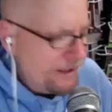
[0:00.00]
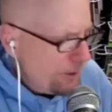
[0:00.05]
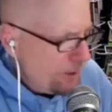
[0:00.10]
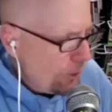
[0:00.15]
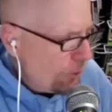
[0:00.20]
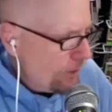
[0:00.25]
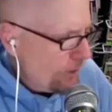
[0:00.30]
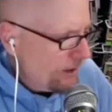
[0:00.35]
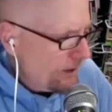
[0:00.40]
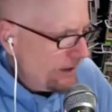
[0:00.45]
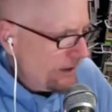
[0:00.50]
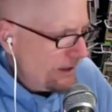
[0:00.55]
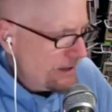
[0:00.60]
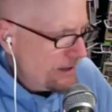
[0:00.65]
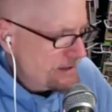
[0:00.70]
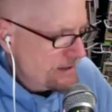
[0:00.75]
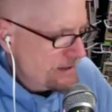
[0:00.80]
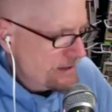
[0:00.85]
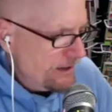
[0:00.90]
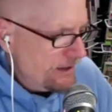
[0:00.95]
you know what? I
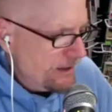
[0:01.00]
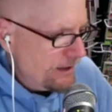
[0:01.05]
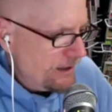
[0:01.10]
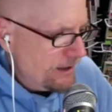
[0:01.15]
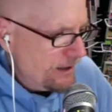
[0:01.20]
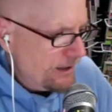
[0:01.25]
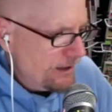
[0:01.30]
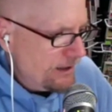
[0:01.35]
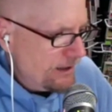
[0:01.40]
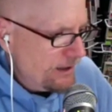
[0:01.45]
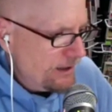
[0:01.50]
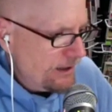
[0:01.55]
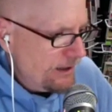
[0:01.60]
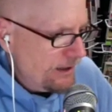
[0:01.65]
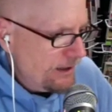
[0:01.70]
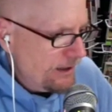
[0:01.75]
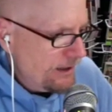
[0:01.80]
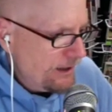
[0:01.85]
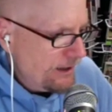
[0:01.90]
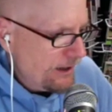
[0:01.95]
gotta tell you,
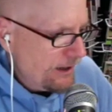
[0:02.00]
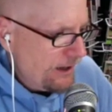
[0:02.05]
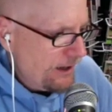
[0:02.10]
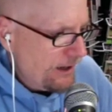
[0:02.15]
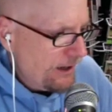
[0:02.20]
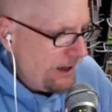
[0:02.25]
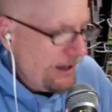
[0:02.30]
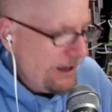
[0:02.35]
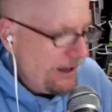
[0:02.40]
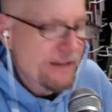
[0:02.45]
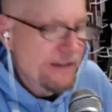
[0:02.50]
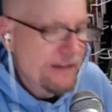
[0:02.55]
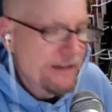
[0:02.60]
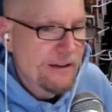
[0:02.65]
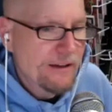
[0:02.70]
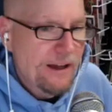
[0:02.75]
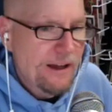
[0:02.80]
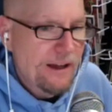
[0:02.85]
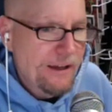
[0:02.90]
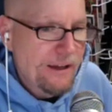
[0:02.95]

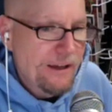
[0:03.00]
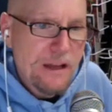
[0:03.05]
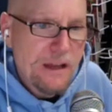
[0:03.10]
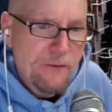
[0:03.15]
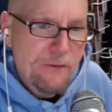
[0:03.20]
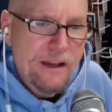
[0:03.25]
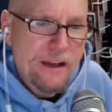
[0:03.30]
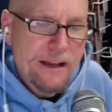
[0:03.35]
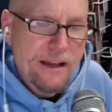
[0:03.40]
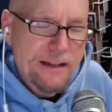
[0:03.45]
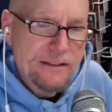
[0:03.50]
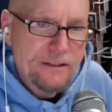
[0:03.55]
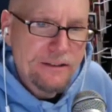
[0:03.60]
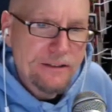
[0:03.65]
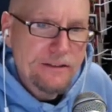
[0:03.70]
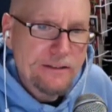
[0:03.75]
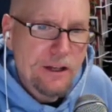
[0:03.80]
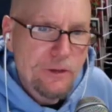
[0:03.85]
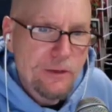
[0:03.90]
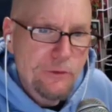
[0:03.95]
I've never had
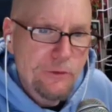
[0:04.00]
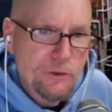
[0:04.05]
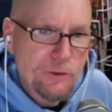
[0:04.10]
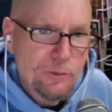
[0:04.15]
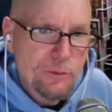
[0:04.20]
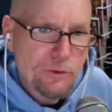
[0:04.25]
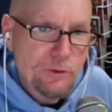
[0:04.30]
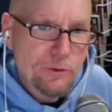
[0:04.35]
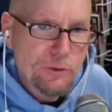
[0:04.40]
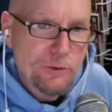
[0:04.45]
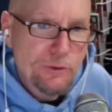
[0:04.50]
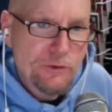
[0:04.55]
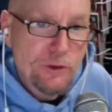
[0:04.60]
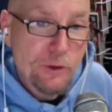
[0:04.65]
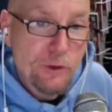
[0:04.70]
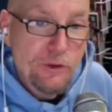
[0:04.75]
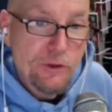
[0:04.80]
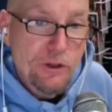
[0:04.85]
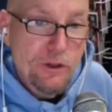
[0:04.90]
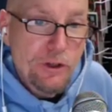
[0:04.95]
good luck with super glue. So